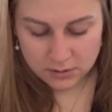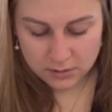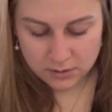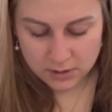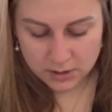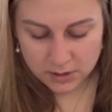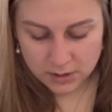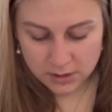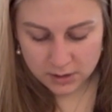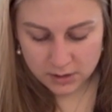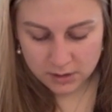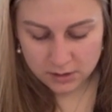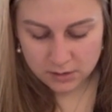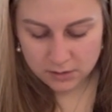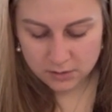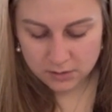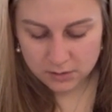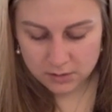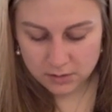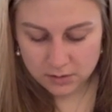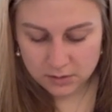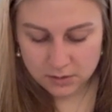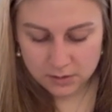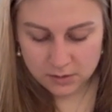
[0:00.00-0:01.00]
Okay.
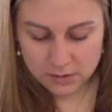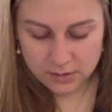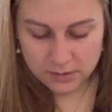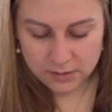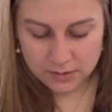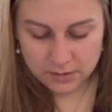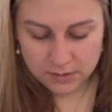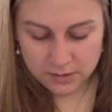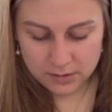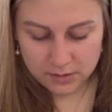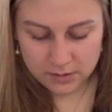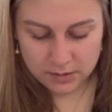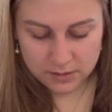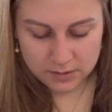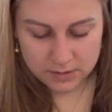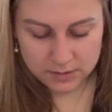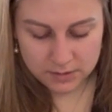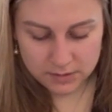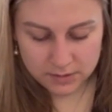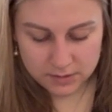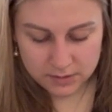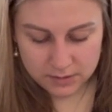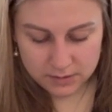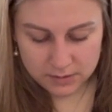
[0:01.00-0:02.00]

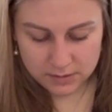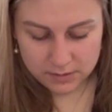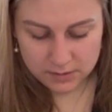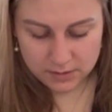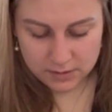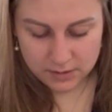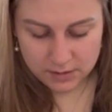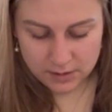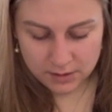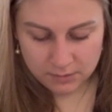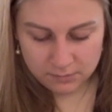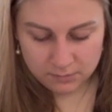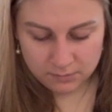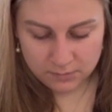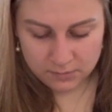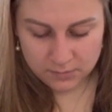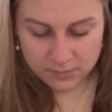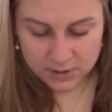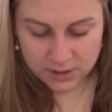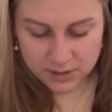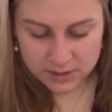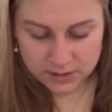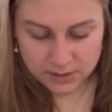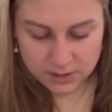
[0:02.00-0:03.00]
This thing
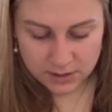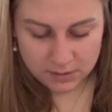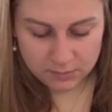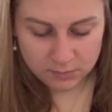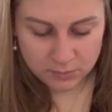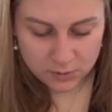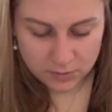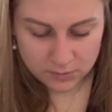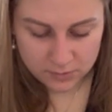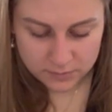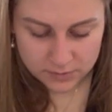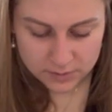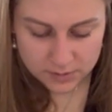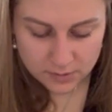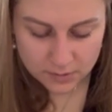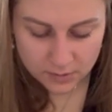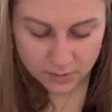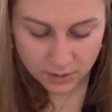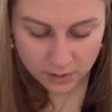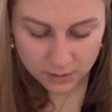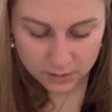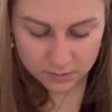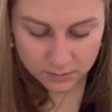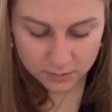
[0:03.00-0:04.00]
moves.
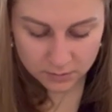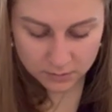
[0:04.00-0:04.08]
Okay.